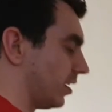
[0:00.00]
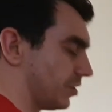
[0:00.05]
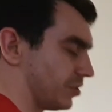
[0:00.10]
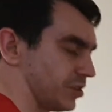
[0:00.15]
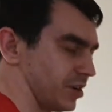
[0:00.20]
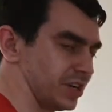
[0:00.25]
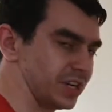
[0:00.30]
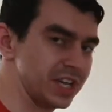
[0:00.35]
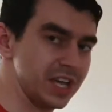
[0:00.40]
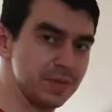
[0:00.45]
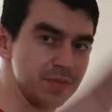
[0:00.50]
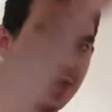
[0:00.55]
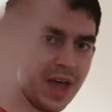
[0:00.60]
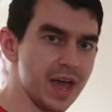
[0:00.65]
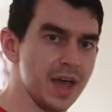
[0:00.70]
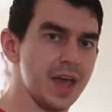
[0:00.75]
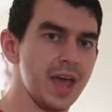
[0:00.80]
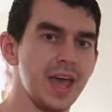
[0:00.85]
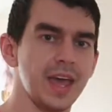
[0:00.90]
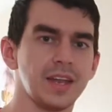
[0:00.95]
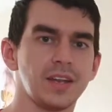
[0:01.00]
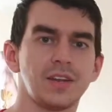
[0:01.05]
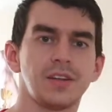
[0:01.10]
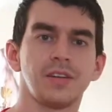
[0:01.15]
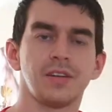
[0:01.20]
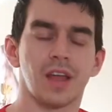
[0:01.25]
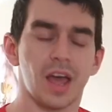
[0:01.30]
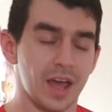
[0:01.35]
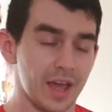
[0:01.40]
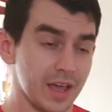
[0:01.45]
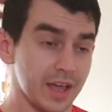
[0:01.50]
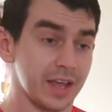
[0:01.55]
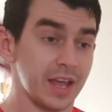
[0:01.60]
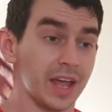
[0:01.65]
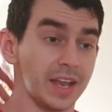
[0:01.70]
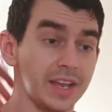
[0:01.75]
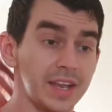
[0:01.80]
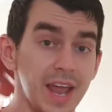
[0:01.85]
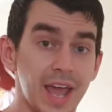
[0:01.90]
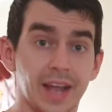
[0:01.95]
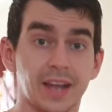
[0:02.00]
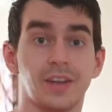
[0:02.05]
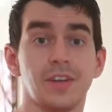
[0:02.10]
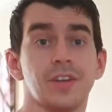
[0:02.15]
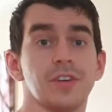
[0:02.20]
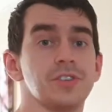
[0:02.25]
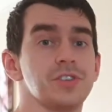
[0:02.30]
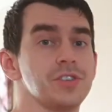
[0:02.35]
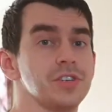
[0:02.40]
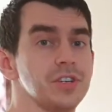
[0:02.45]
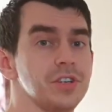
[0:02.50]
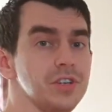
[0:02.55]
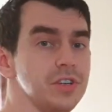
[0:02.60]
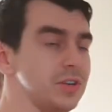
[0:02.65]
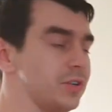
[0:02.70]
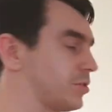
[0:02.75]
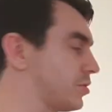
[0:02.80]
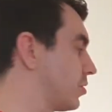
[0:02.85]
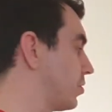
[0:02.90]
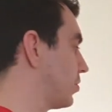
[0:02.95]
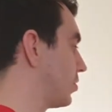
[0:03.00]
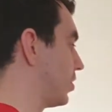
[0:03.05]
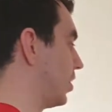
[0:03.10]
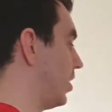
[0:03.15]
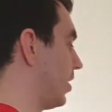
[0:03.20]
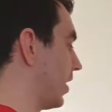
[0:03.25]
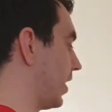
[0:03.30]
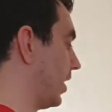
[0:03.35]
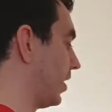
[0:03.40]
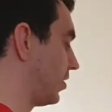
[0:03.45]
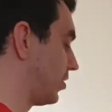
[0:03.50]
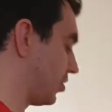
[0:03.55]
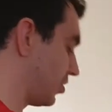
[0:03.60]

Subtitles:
Trying to keep that head and neck nice and neutral, so looking